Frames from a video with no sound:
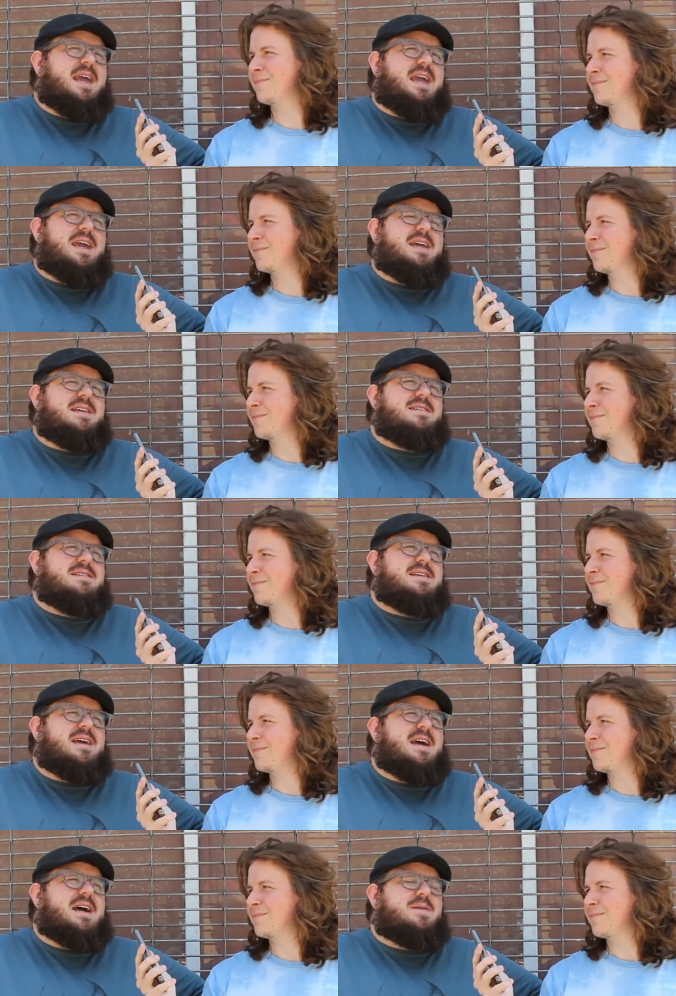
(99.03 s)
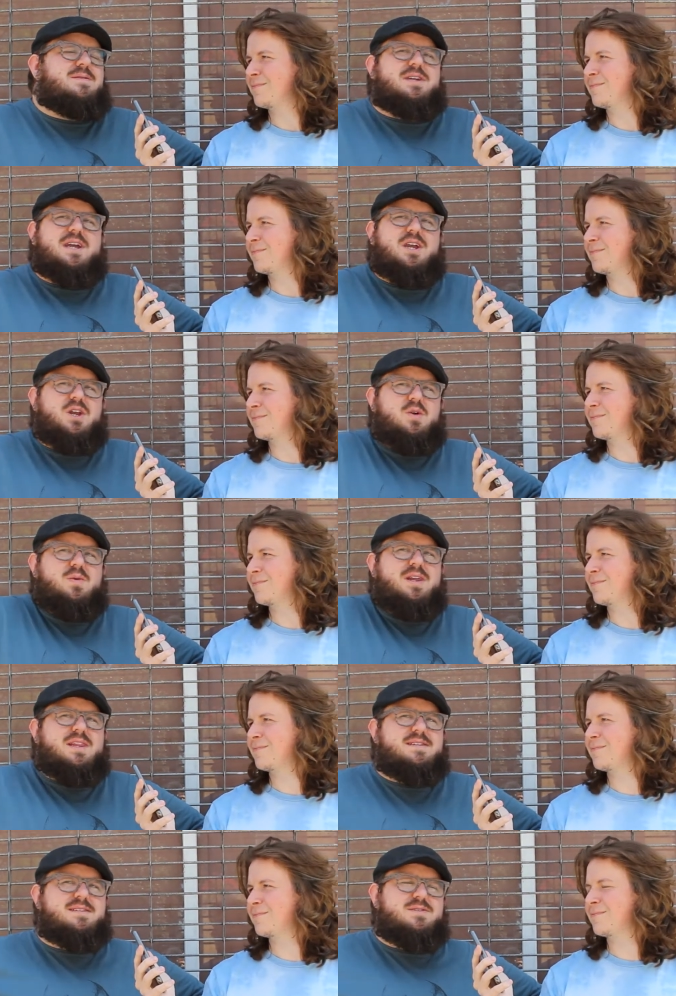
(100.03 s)
Speaker 1: And uh, I was like, you know
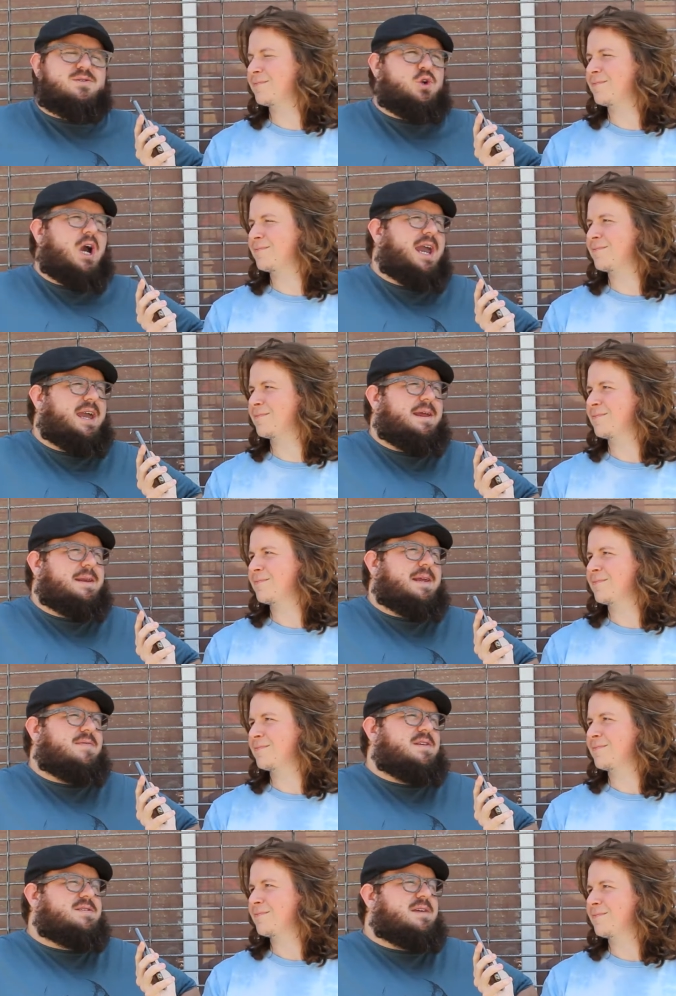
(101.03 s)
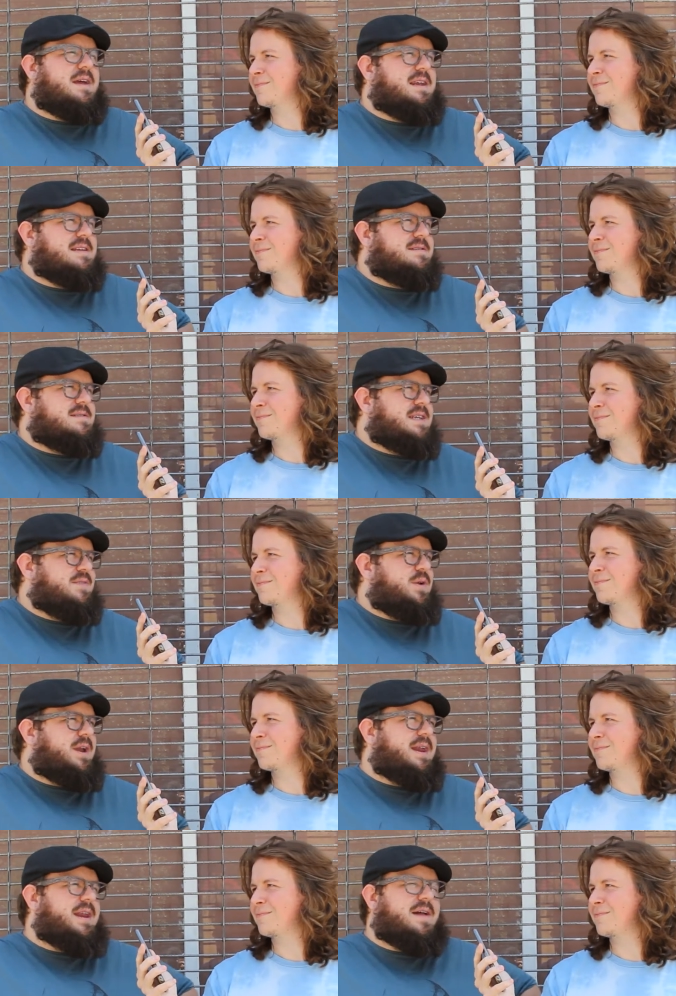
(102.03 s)
what, let's try it and get this done and see if
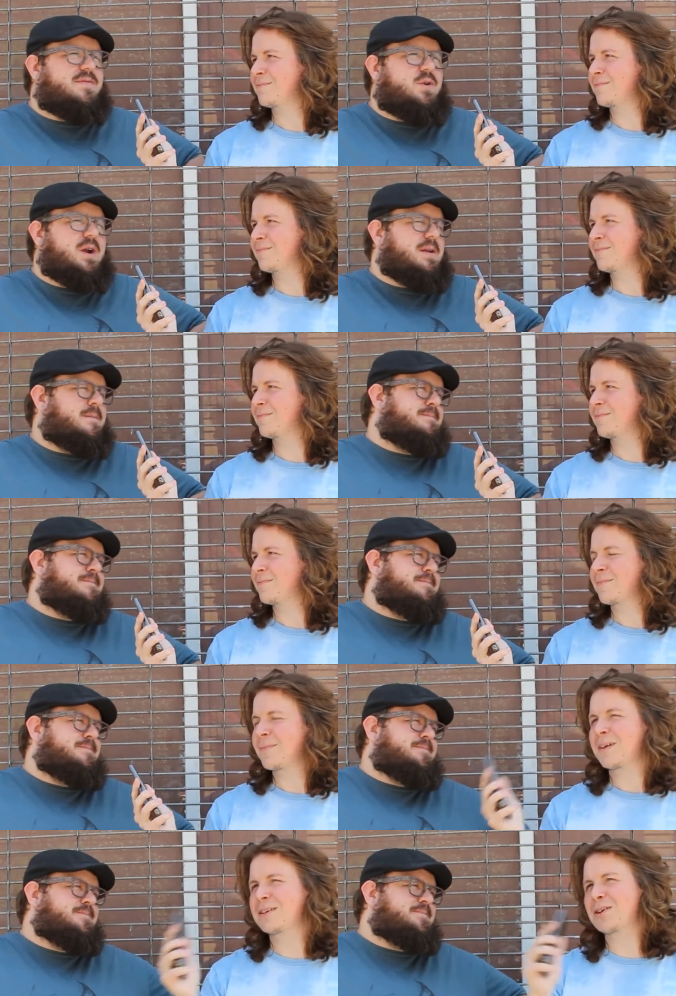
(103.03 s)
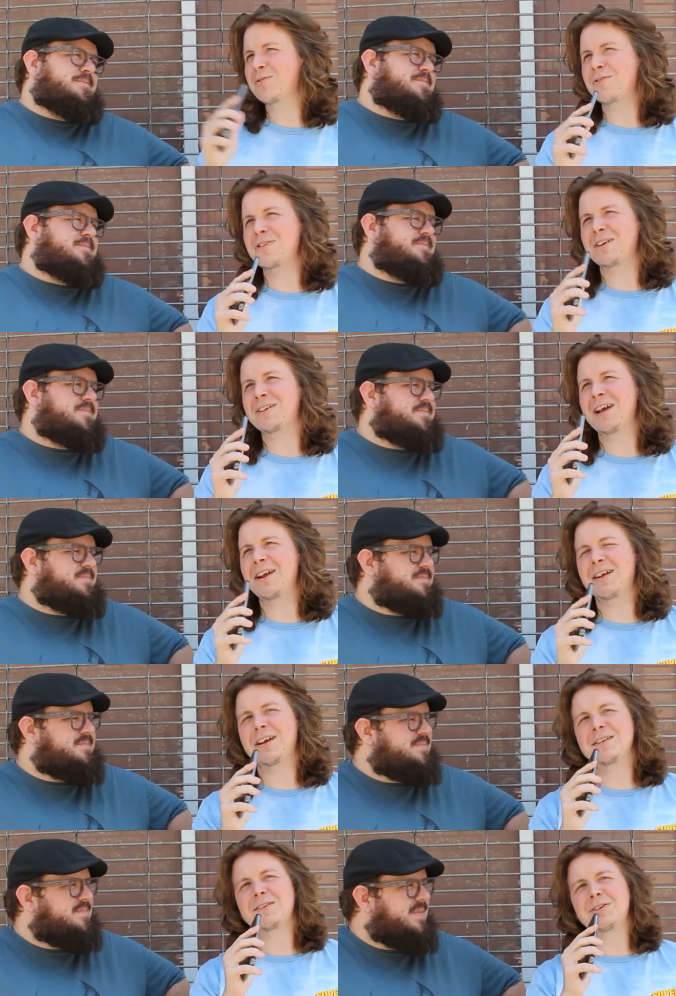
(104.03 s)
we can get it off the ground. So, what you're
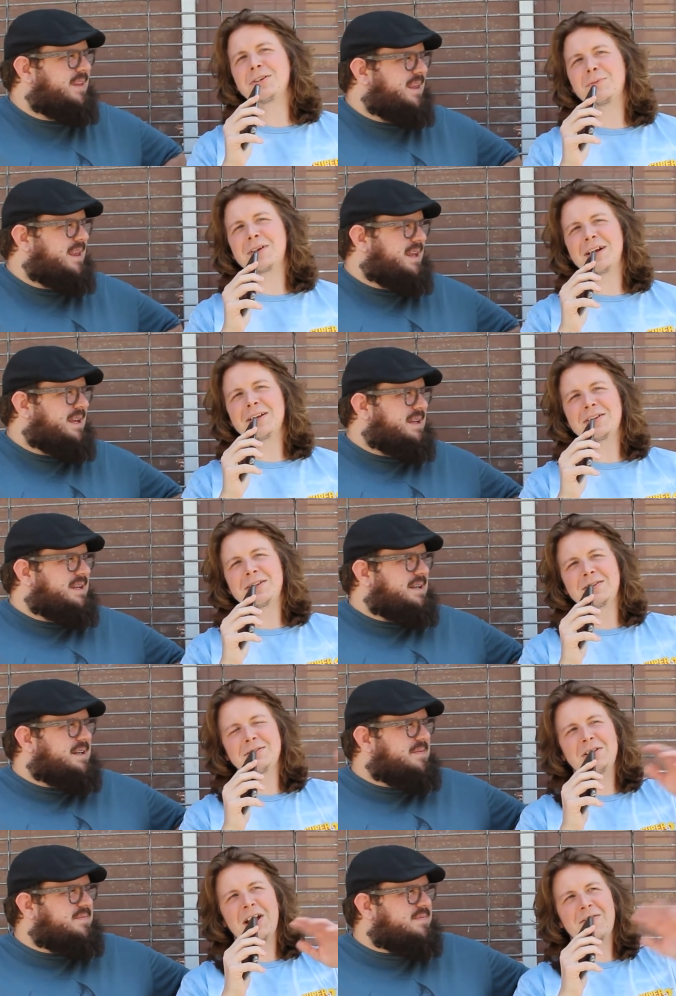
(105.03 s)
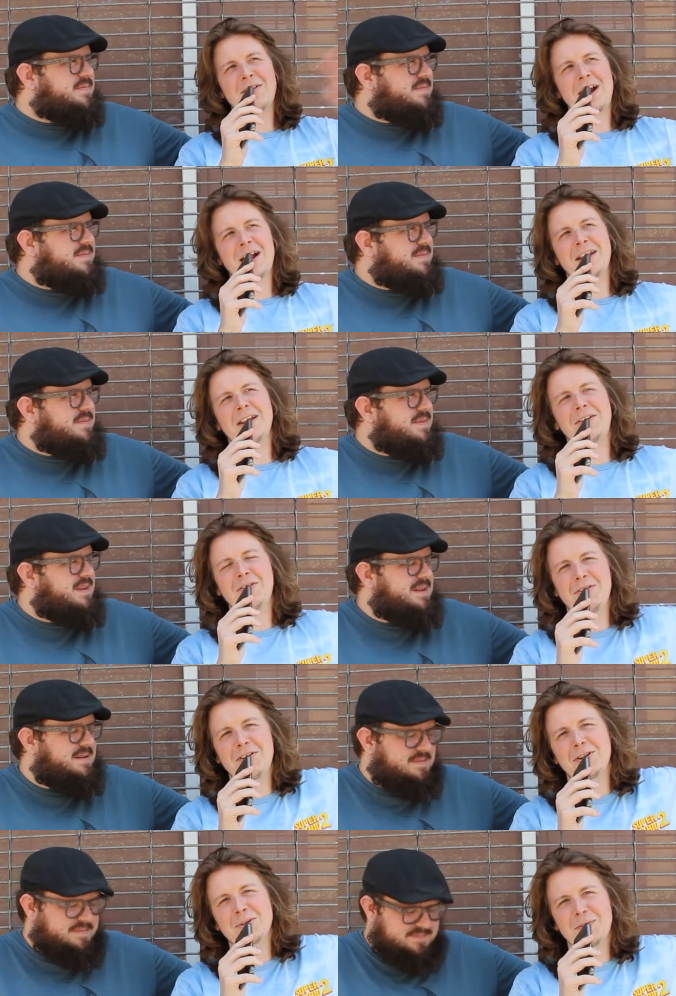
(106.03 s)
saying is
Speaker 2: just because you have an idea
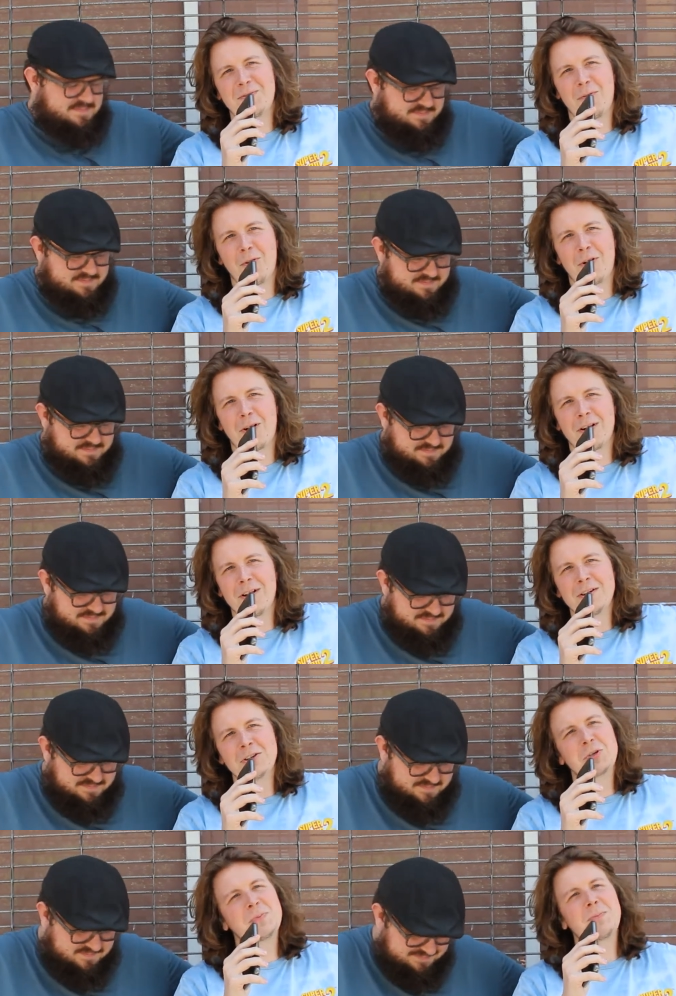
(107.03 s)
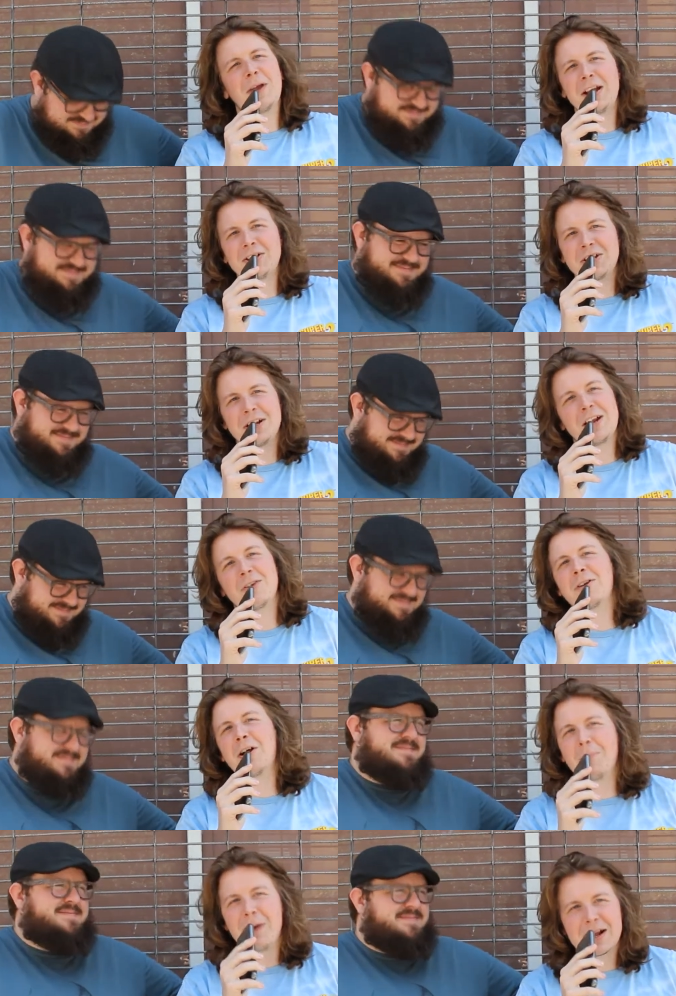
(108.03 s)
two years before, just be patient. It'll
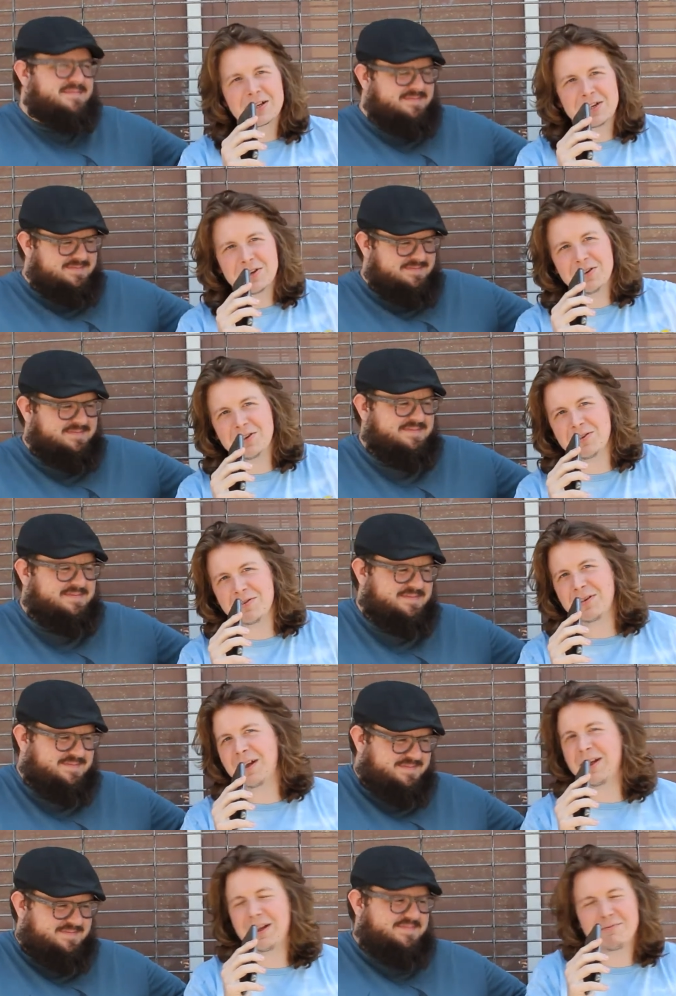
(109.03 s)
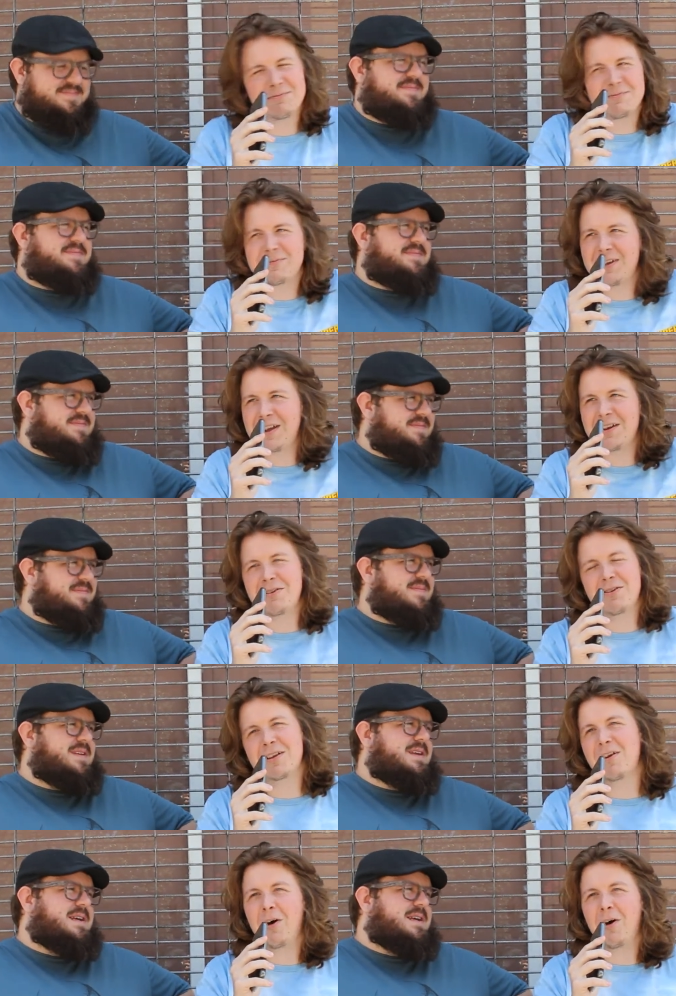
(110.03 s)
come back to you. Uh, and you can